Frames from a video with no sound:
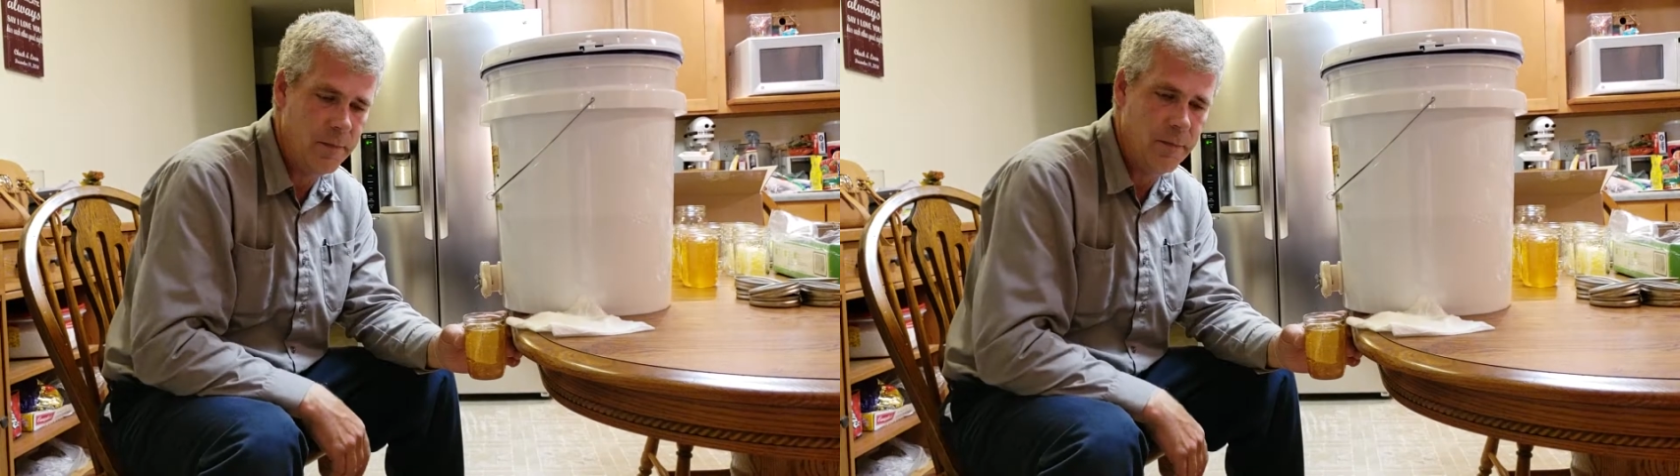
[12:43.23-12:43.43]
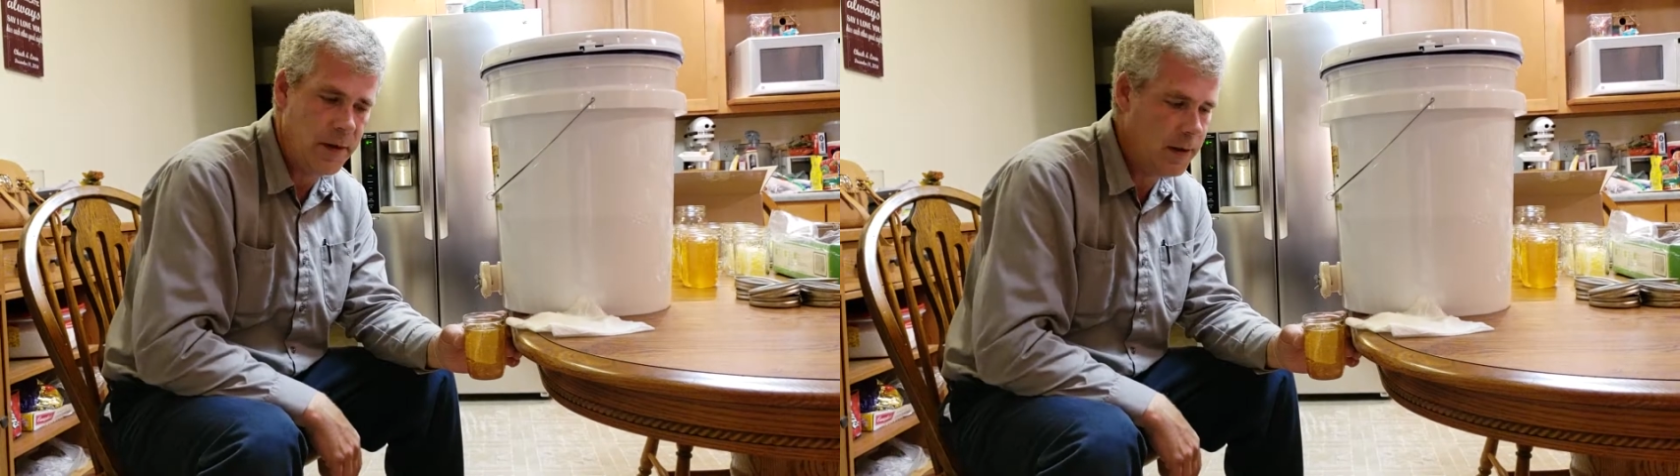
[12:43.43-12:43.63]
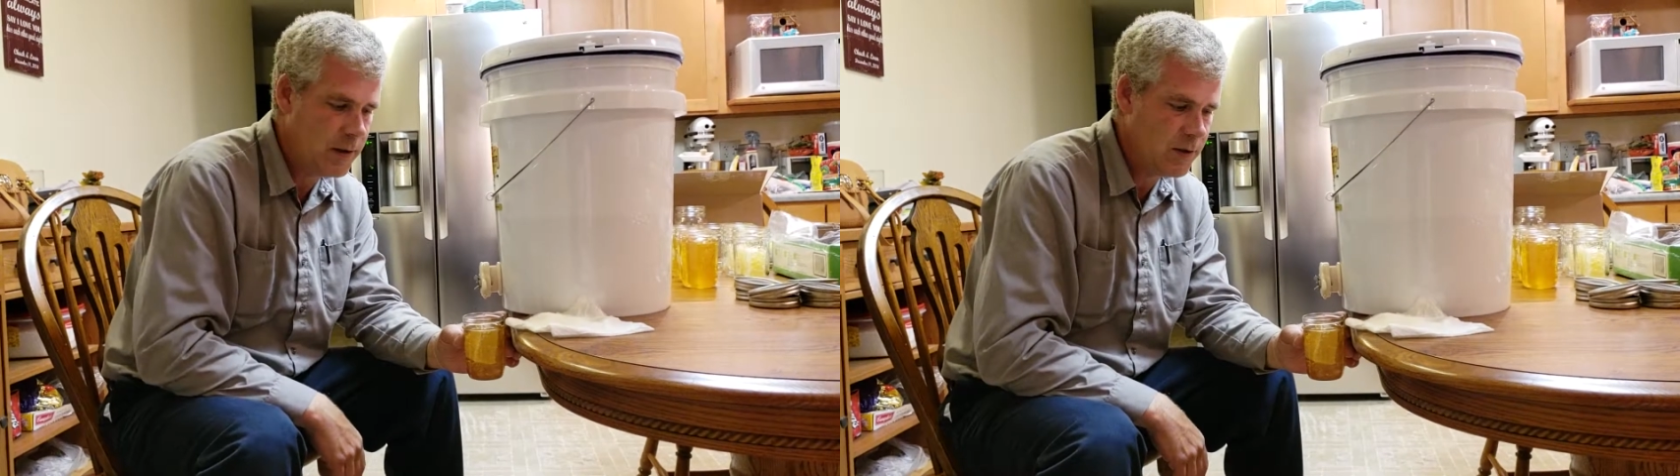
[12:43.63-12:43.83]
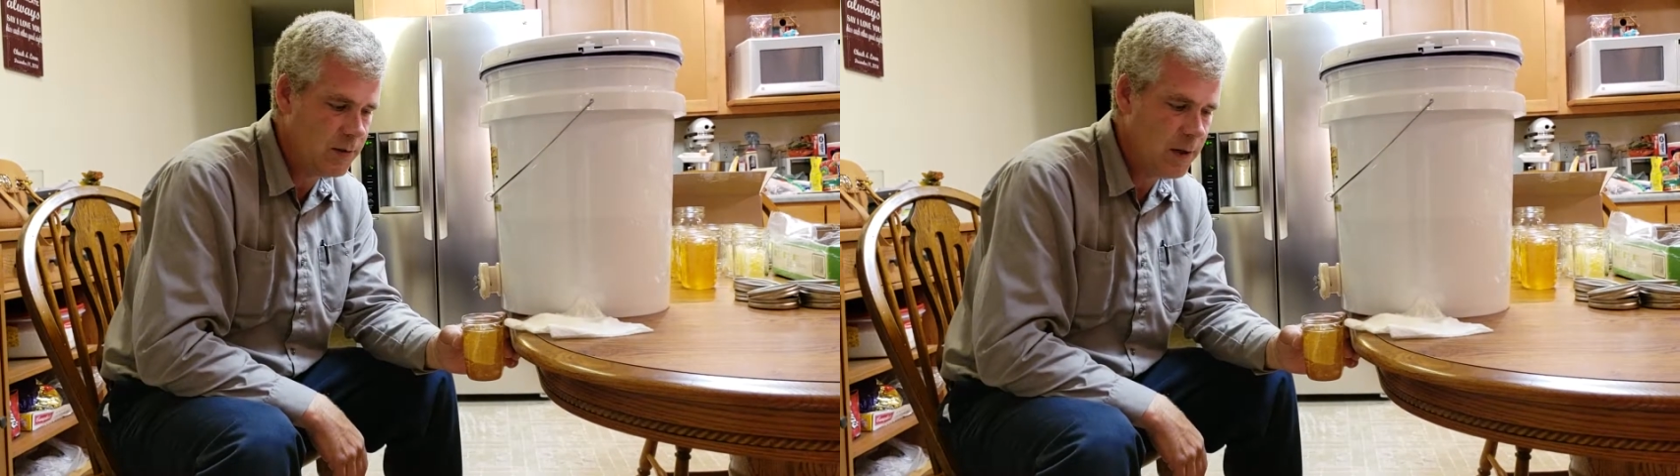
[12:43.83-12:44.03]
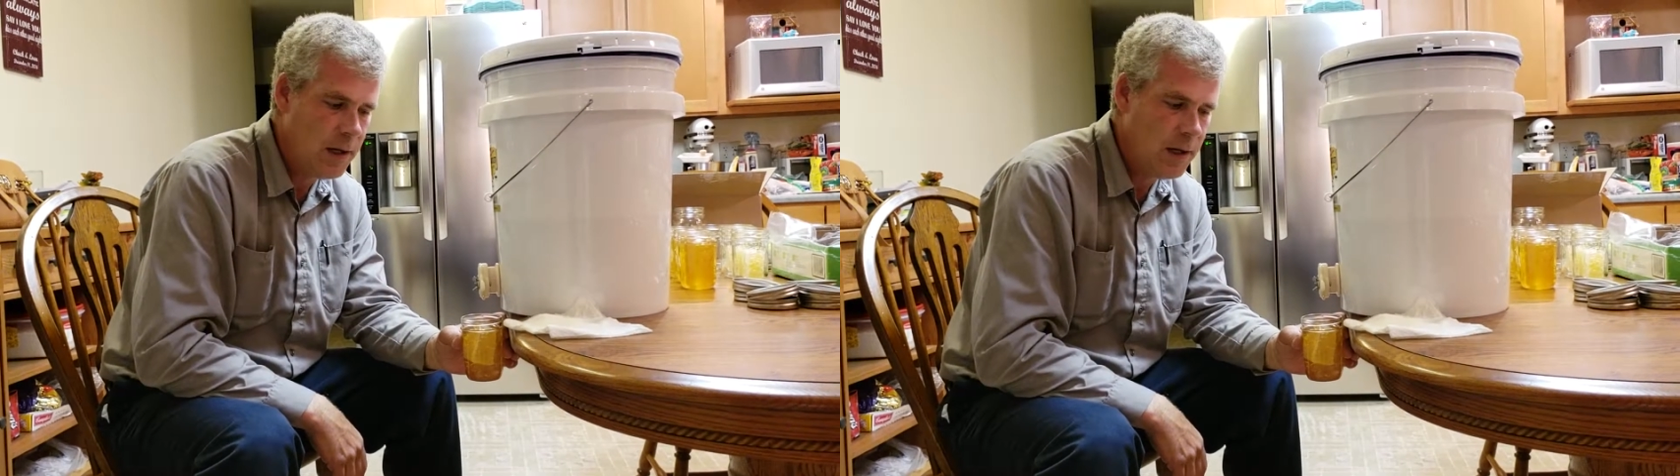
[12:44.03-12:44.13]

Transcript: various